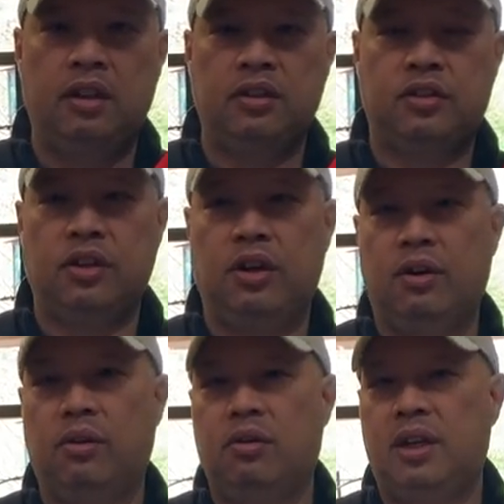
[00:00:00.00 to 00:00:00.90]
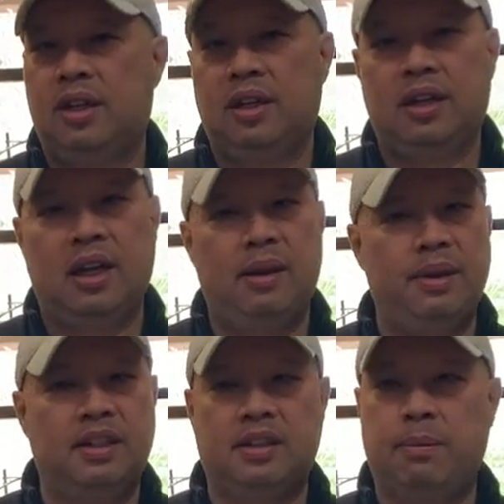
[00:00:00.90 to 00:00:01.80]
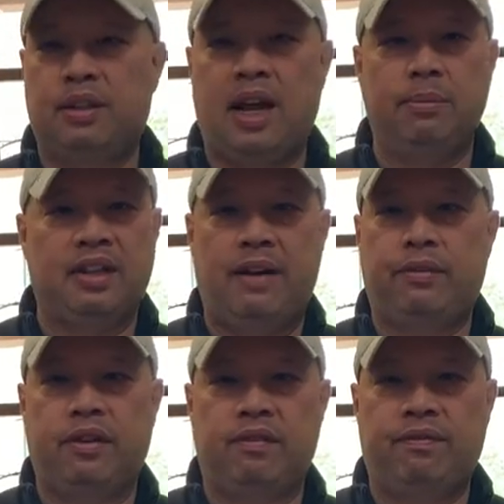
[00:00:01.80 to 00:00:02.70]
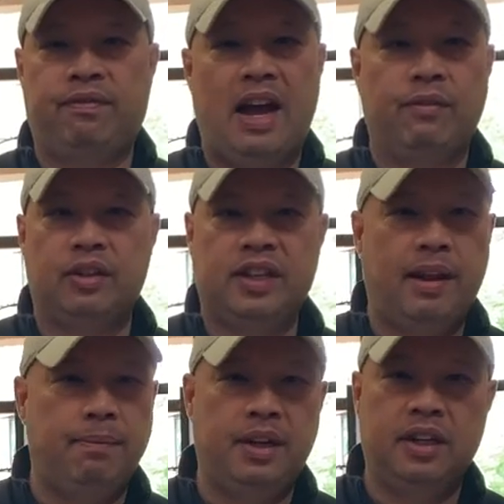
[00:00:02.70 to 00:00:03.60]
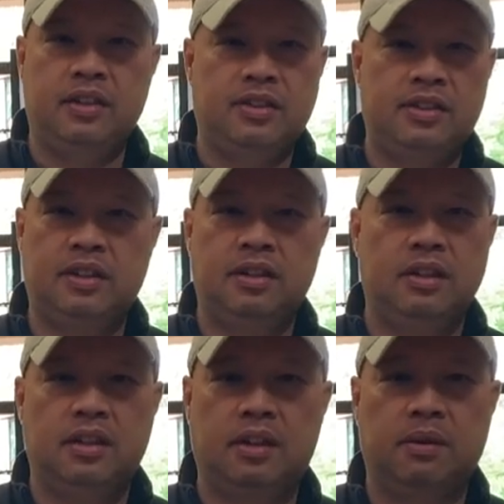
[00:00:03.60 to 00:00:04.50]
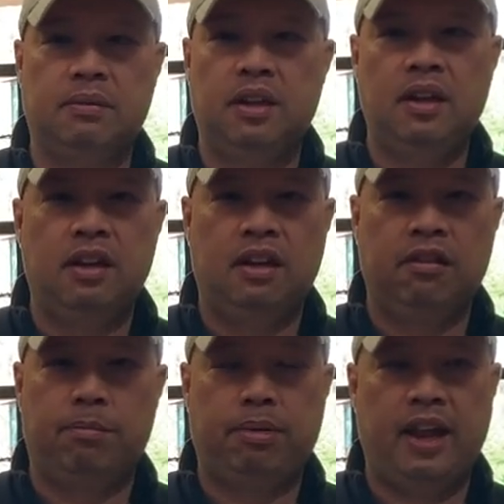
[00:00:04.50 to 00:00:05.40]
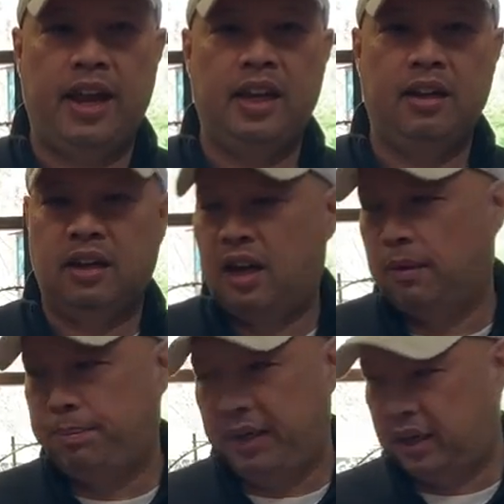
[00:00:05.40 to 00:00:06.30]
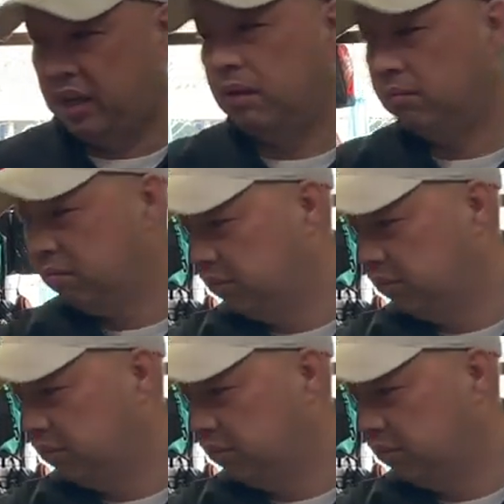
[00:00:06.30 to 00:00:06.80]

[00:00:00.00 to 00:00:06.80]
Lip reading: So, I mean, sometimes after 5 or 10 minutes of play, I'll pick up,